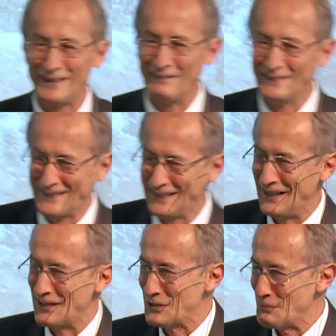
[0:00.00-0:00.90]
I was a
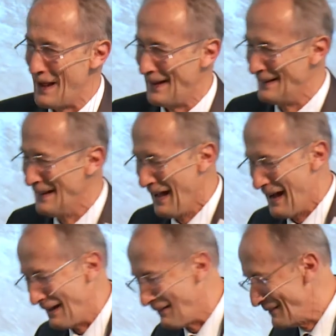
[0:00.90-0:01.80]
younger man.
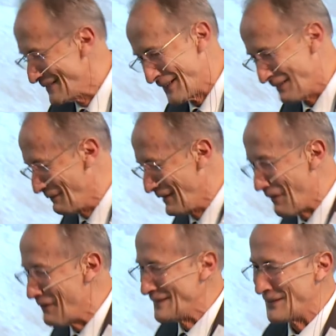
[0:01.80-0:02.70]
We
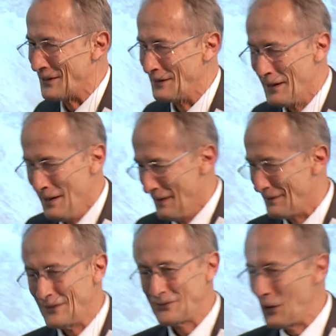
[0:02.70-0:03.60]
always heard,
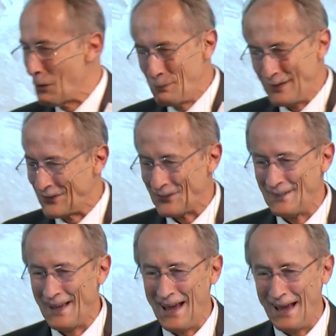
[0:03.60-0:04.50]
there's no picture
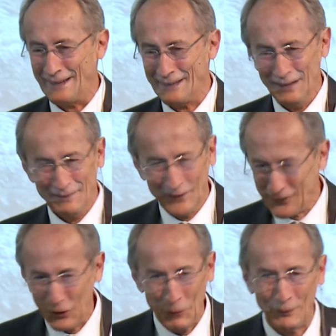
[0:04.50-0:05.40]
in the head.
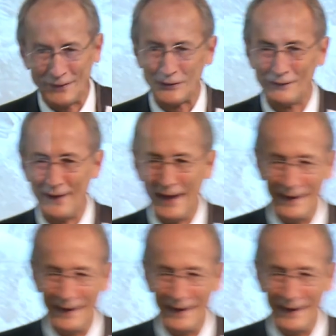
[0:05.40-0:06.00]
There's no picture in the